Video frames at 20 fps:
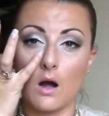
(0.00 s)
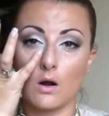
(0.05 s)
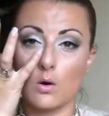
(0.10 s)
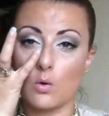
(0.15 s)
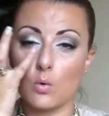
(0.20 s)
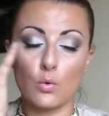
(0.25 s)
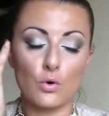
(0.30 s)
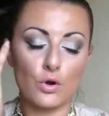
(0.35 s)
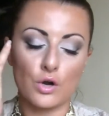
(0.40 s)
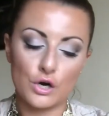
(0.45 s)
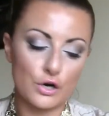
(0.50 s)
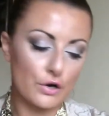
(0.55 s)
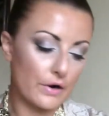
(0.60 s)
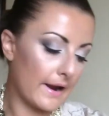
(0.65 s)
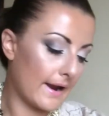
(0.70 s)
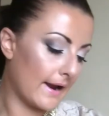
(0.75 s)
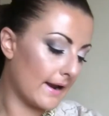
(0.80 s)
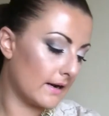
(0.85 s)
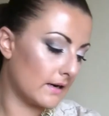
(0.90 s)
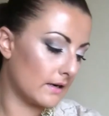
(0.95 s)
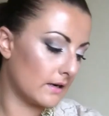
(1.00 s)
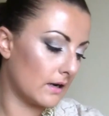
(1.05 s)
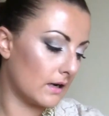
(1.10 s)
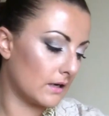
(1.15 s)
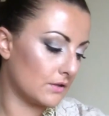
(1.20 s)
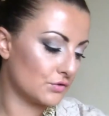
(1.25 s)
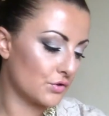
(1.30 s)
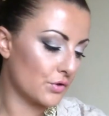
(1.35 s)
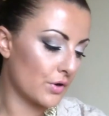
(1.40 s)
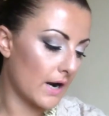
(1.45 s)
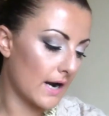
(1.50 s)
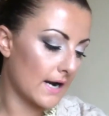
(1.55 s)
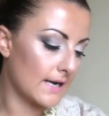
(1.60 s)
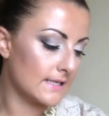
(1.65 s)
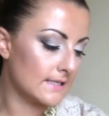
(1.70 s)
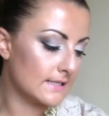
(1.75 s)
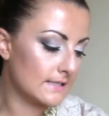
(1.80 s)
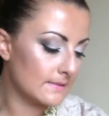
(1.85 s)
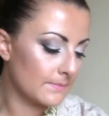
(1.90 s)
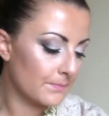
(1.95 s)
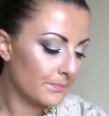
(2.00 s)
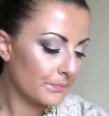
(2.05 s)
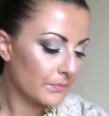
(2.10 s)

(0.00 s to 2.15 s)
corner and under eyes.